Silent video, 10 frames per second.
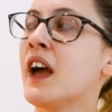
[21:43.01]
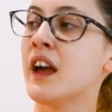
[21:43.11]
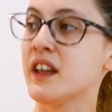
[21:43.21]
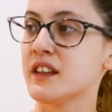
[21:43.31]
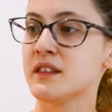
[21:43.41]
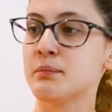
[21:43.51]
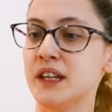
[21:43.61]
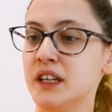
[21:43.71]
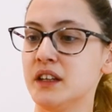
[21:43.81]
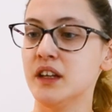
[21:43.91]
has
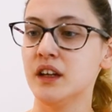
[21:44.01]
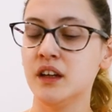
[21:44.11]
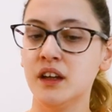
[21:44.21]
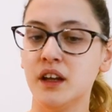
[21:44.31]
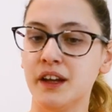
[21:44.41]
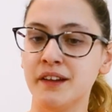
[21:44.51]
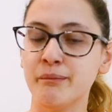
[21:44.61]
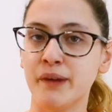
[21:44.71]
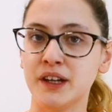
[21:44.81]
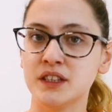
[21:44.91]
been
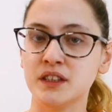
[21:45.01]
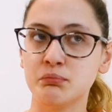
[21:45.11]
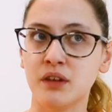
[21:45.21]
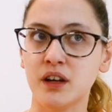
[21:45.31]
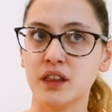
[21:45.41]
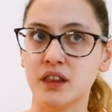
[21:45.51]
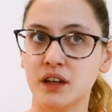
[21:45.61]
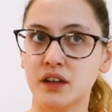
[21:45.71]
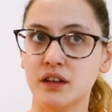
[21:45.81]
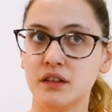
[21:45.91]
impacted by that.